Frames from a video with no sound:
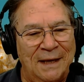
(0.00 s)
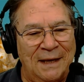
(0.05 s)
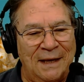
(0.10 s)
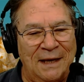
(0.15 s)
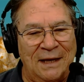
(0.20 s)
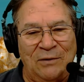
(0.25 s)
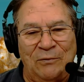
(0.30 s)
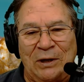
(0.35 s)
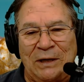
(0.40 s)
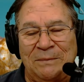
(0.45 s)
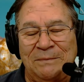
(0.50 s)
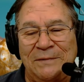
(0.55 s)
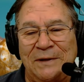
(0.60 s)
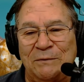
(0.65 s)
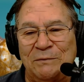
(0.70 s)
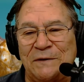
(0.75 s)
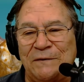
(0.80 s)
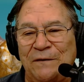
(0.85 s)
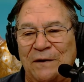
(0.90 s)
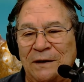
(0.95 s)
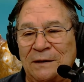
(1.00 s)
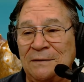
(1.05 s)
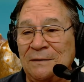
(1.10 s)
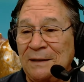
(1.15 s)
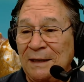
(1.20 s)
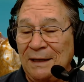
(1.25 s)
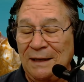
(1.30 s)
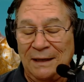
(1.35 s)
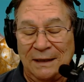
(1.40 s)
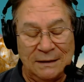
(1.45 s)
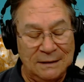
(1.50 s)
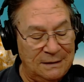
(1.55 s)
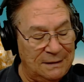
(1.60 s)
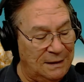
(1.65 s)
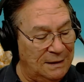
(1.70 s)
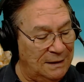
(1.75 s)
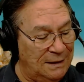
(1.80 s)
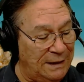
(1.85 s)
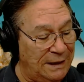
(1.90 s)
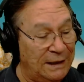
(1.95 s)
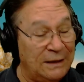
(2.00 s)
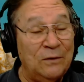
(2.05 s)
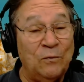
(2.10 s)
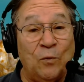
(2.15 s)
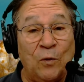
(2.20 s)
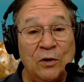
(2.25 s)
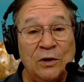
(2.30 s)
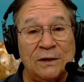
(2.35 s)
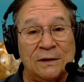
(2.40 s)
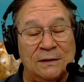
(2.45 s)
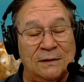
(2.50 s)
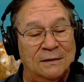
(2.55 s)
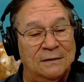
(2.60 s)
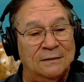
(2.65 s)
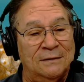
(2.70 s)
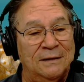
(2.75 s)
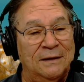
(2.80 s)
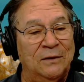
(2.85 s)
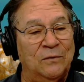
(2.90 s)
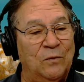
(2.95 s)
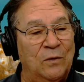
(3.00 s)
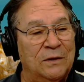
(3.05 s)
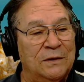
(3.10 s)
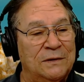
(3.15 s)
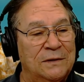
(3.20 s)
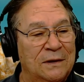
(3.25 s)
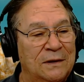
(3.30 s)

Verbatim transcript: anyway, it was fun and uh, and it works. It works. It